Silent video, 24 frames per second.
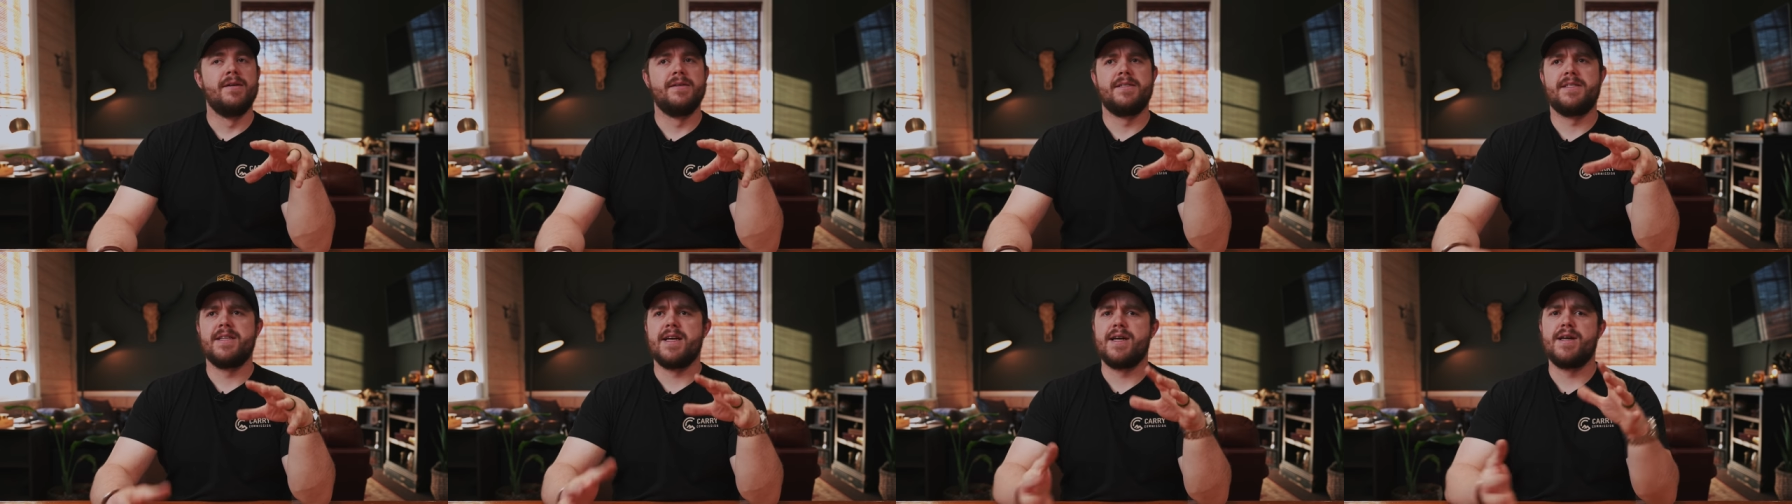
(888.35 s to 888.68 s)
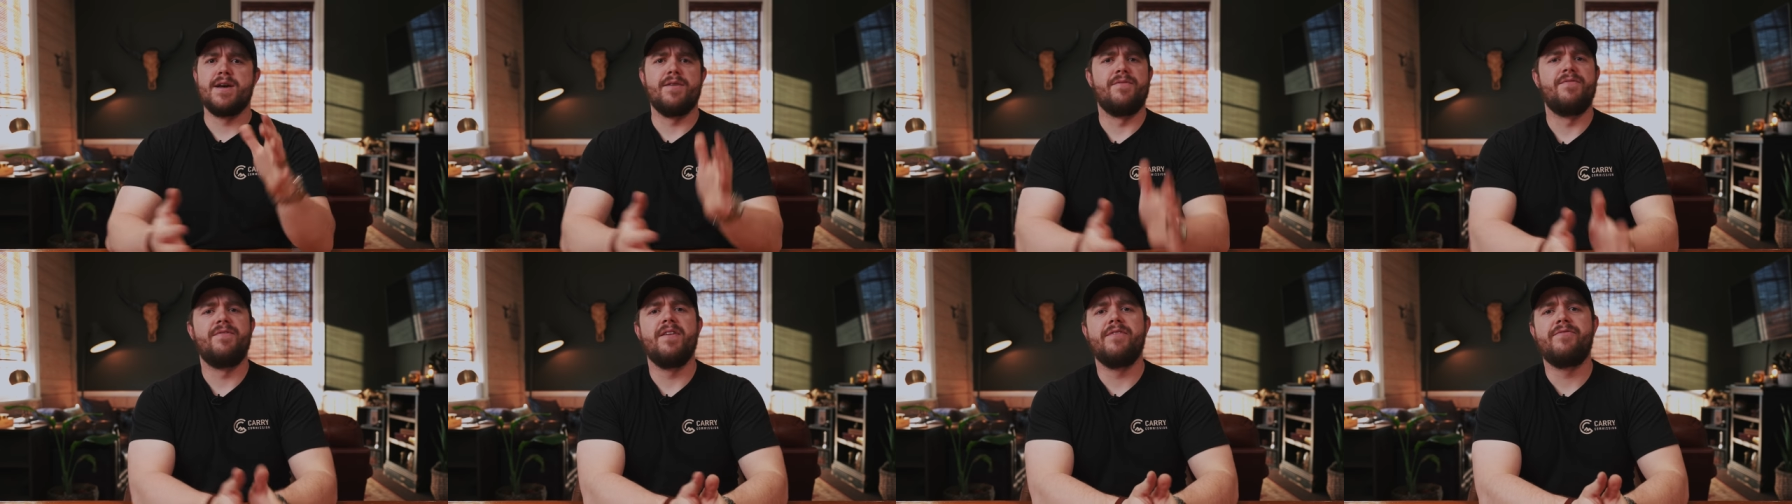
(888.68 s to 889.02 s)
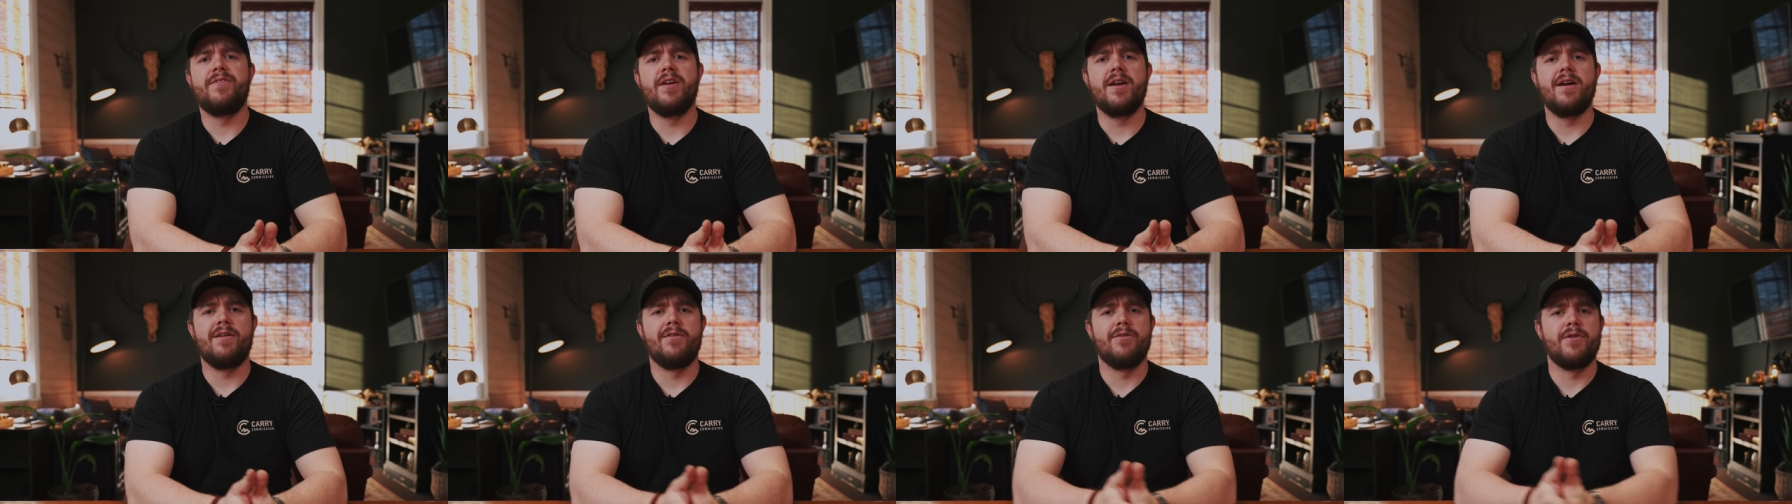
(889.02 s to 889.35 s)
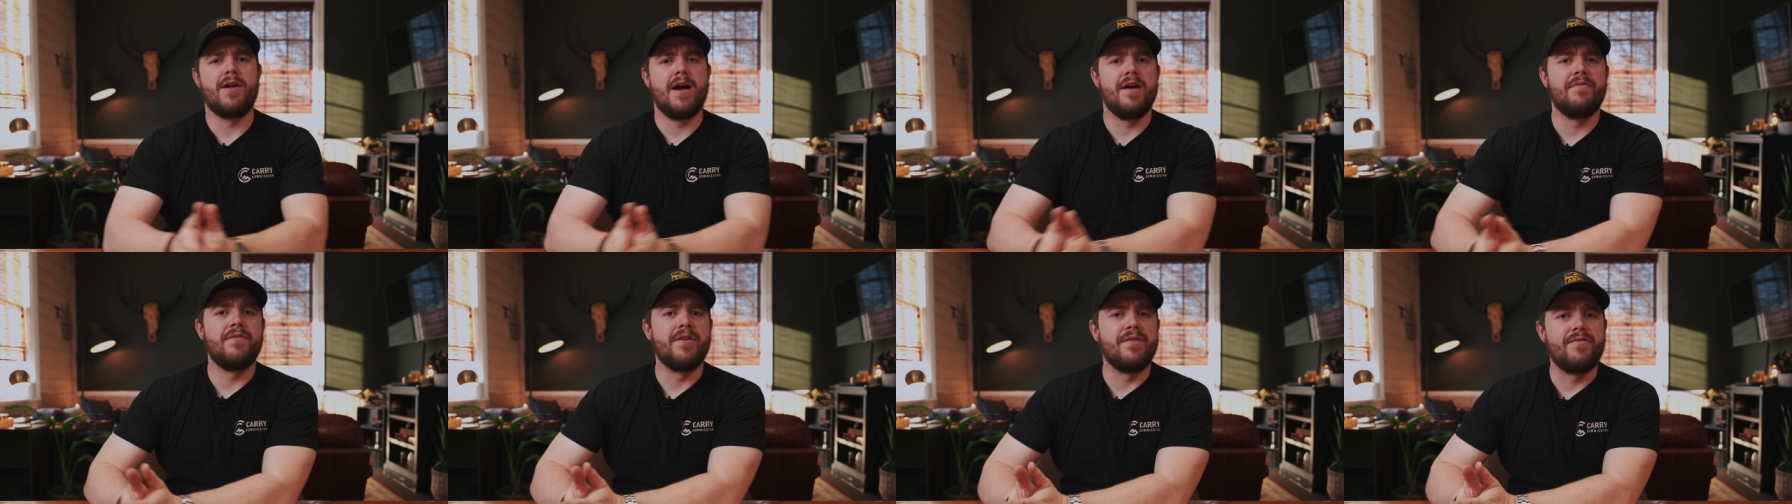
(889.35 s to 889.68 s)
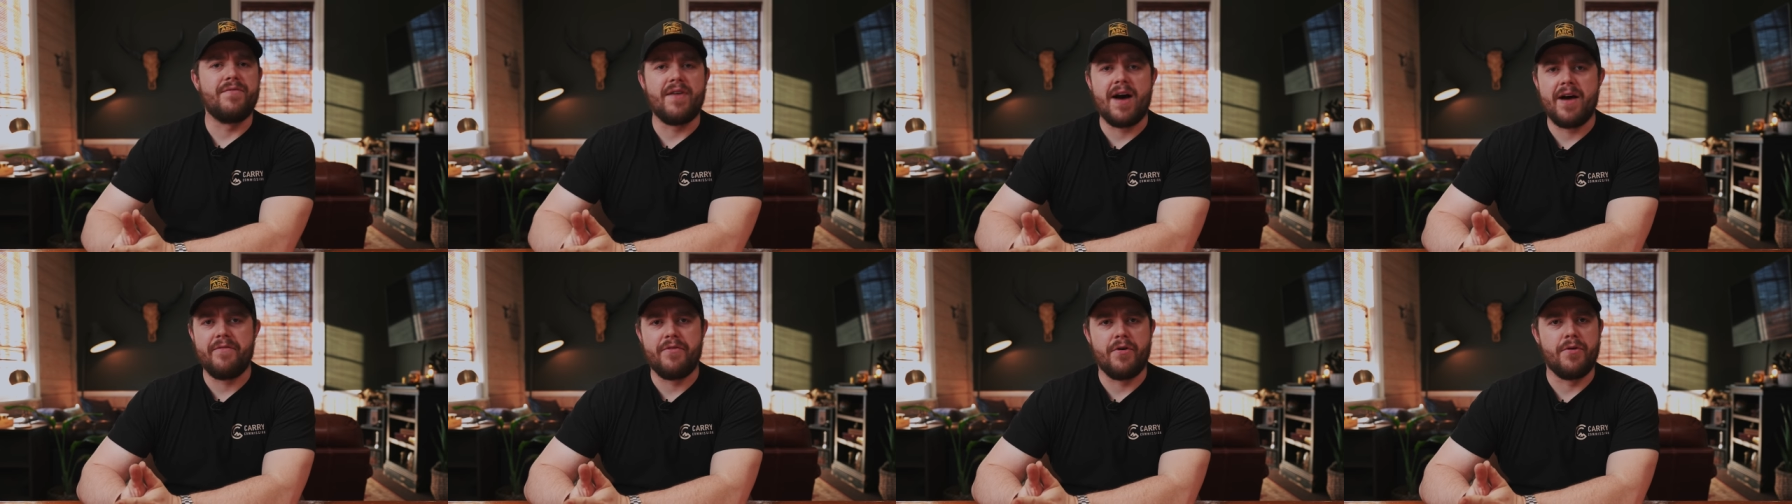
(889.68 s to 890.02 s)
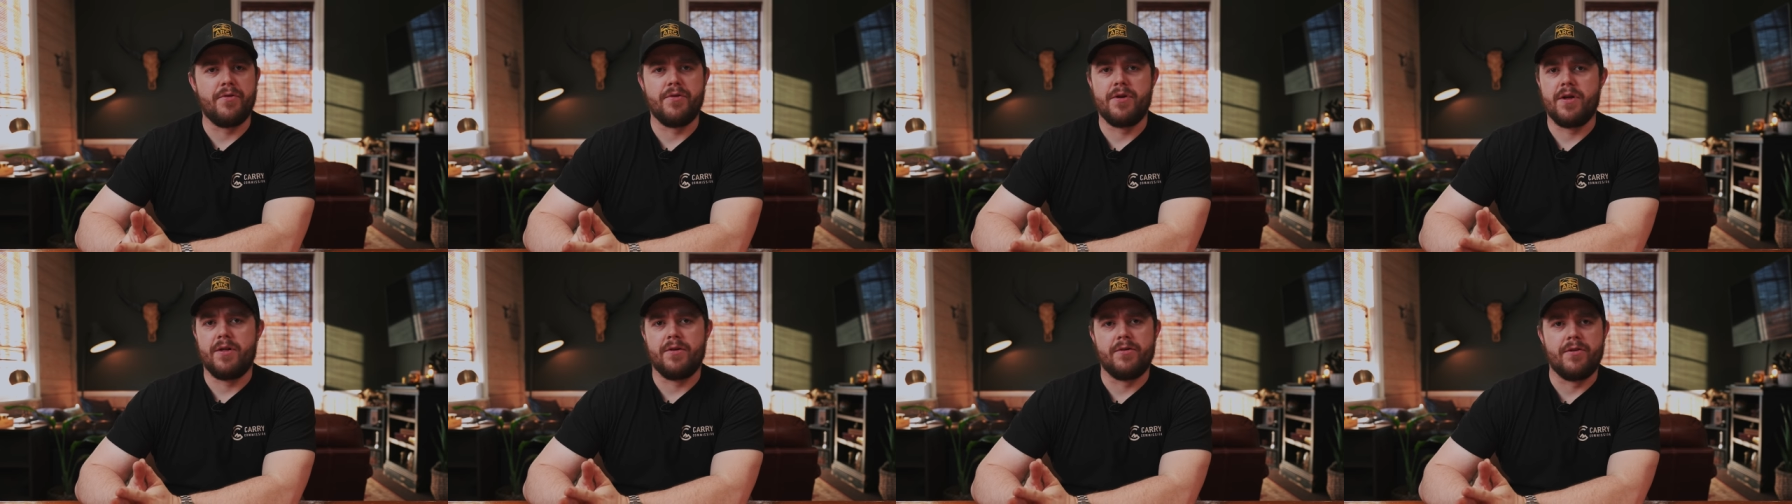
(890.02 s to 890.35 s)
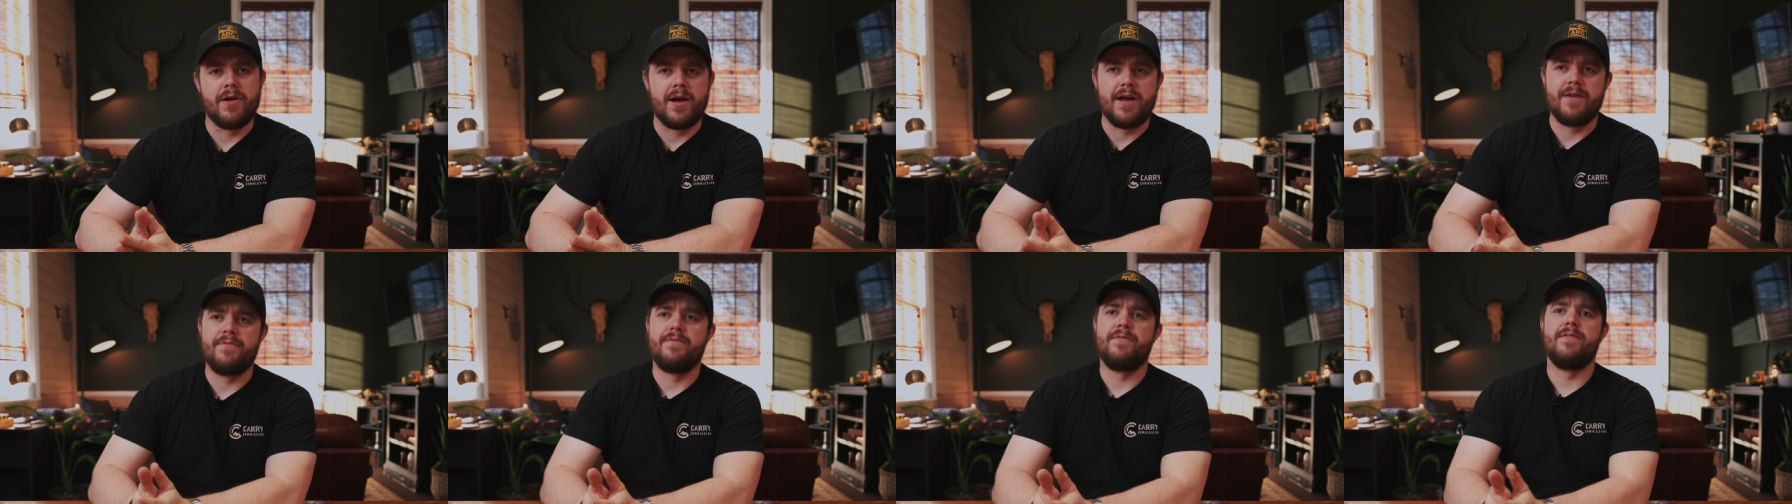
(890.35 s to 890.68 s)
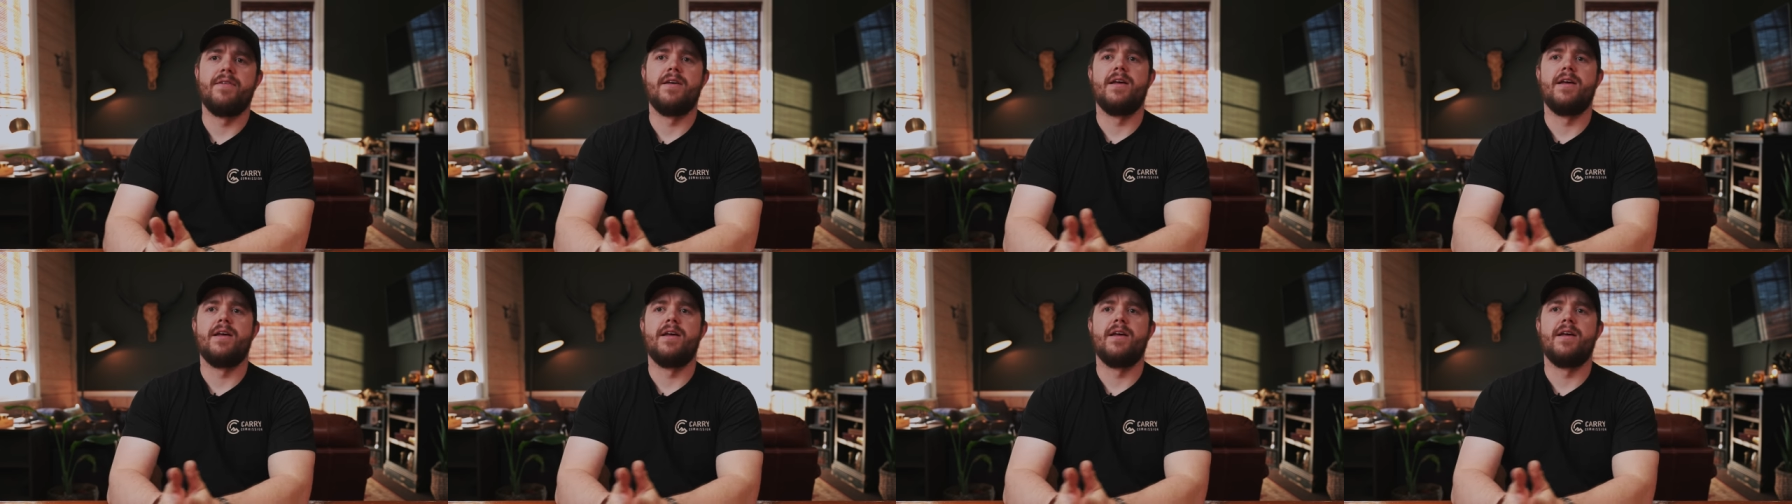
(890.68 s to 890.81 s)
say a $50 knife and a $500 knife,